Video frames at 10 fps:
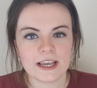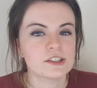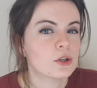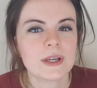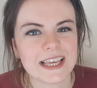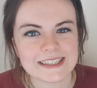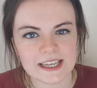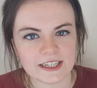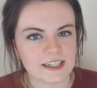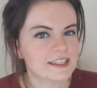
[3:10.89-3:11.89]
It's doing this
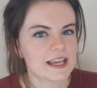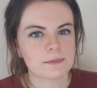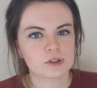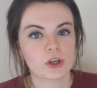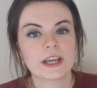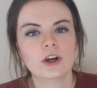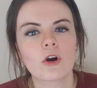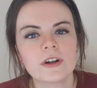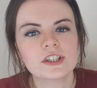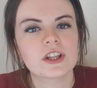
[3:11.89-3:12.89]
in an attempt to
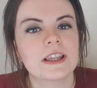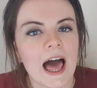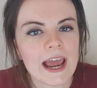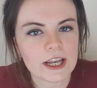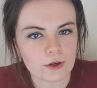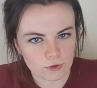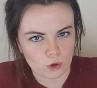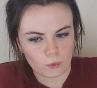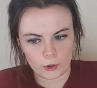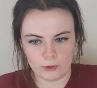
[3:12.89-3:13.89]
encourage the lining of
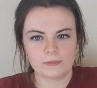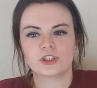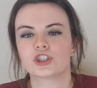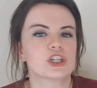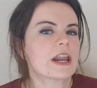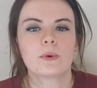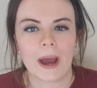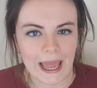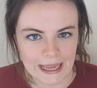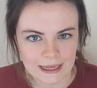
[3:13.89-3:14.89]
your womb to shed
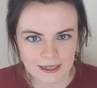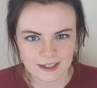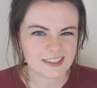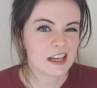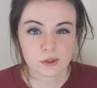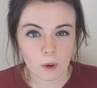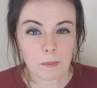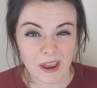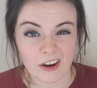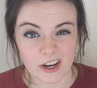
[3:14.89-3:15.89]
away, because that's what
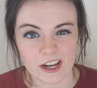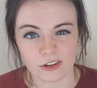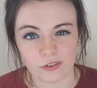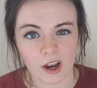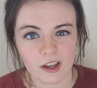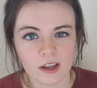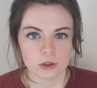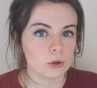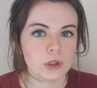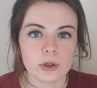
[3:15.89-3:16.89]
a period is, right?
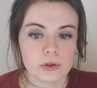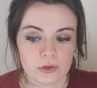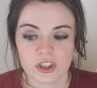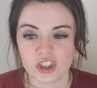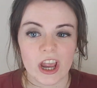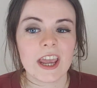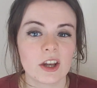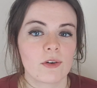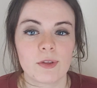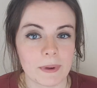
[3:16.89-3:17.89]
Your uterus
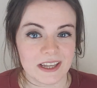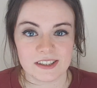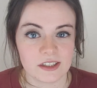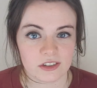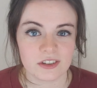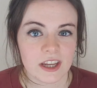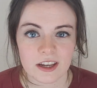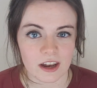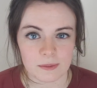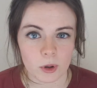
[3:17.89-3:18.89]
shaking off the bits it doesn't
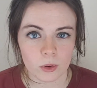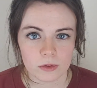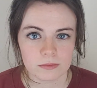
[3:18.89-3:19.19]
need anymore.